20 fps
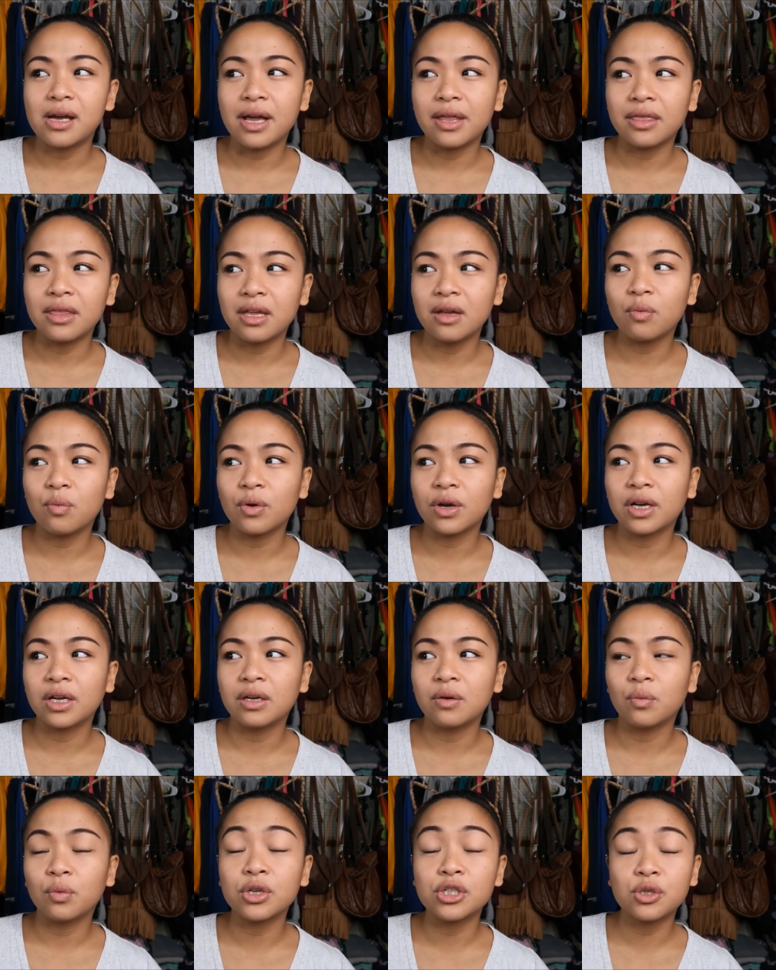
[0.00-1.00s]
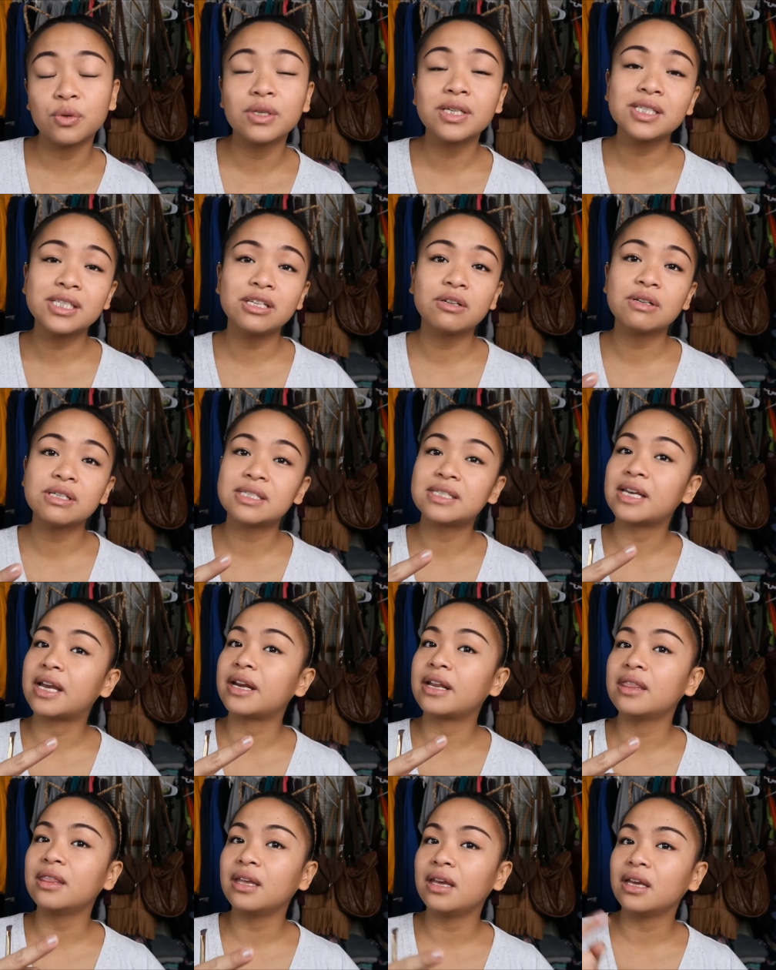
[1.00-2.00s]
I think we're doing a Secret
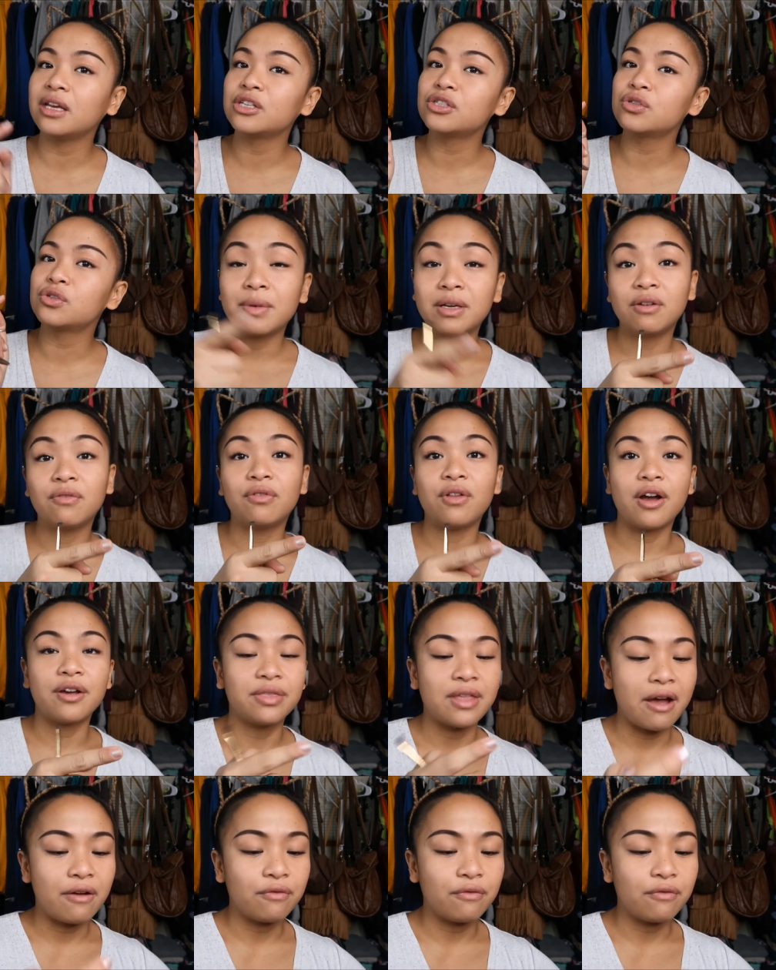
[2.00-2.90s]
Santa thing, so I'm gonna vlog